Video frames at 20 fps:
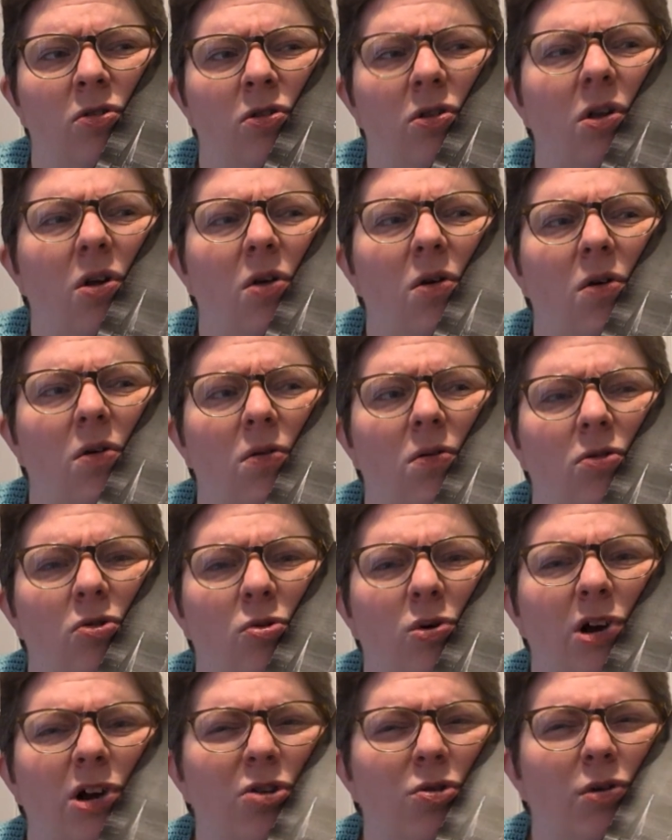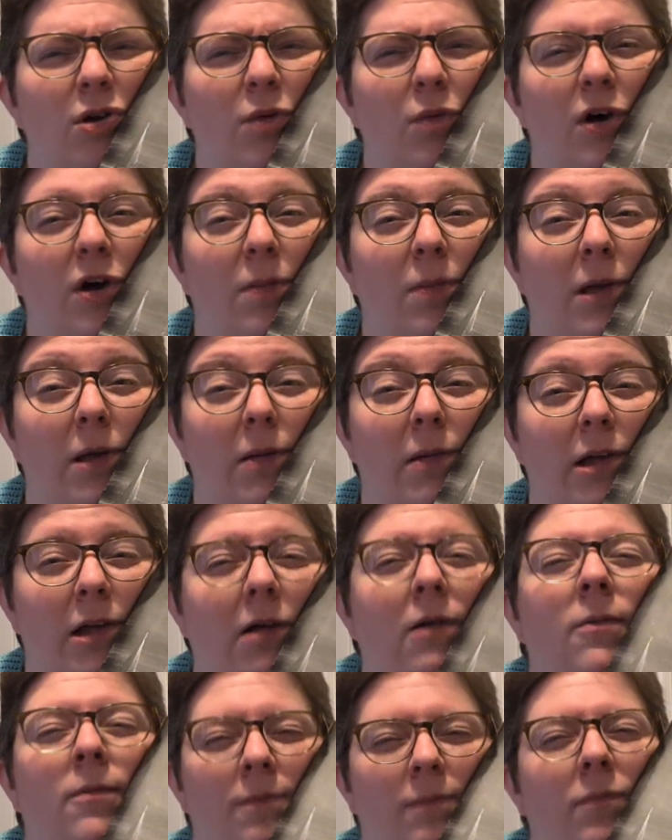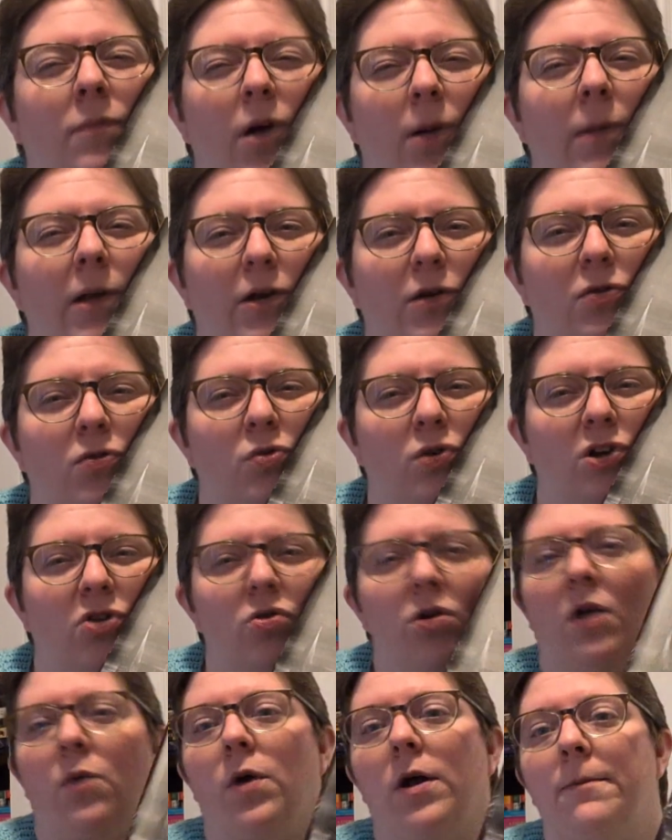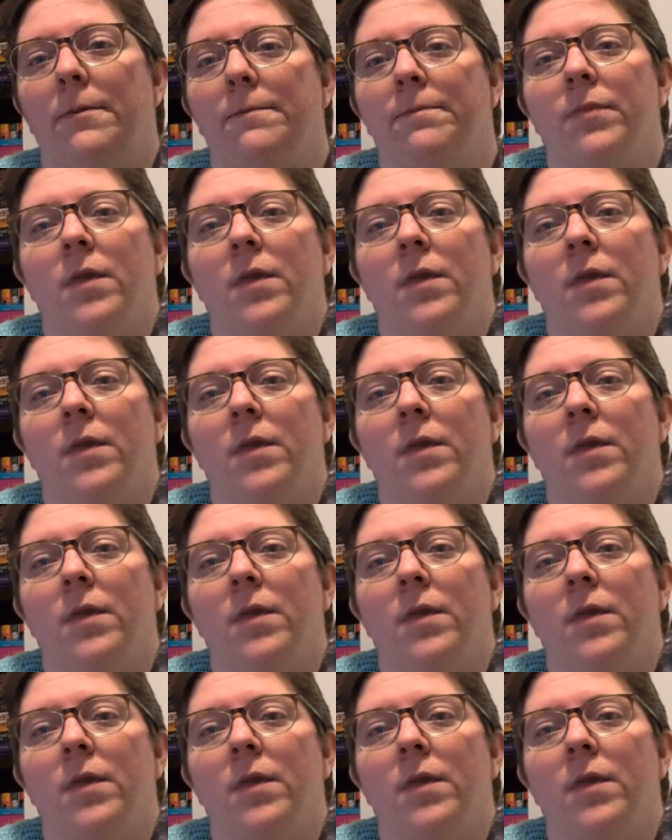No, 2021 maybe. I bet it was 2021.